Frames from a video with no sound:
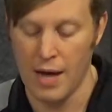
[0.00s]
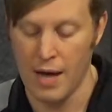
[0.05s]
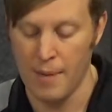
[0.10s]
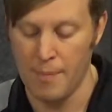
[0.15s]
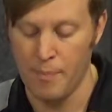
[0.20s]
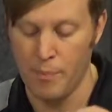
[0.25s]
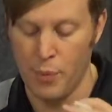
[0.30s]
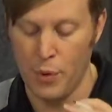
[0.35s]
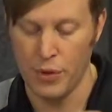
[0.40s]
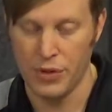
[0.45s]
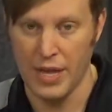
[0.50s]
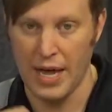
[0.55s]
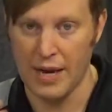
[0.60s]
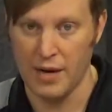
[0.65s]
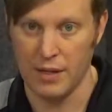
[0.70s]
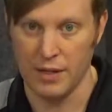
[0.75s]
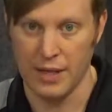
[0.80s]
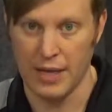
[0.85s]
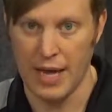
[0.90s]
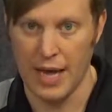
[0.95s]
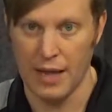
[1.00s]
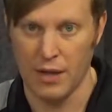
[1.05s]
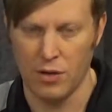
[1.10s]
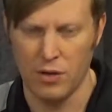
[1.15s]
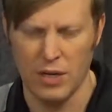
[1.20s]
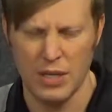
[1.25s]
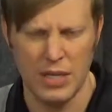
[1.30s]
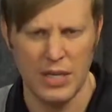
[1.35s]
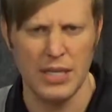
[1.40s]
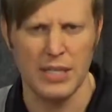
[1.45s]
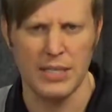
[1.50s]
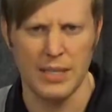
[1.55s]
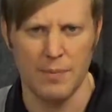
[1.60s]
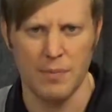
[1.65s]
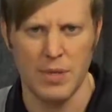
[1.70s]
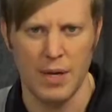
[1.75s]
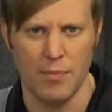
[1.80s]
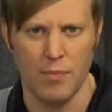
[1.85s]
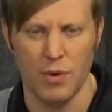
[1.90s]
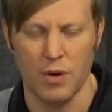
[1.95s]
put that on the calendar. I think it's
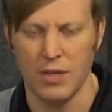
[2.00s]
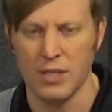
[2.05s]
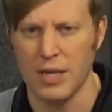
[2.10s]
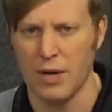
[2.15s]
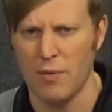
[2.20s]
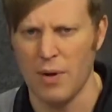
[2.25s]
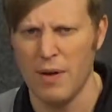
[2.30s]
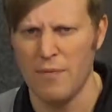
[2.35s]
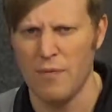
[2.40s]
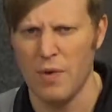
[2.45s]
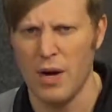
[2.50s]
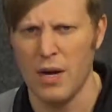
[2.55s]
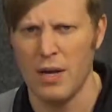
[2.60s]
September. Is that right, Frank?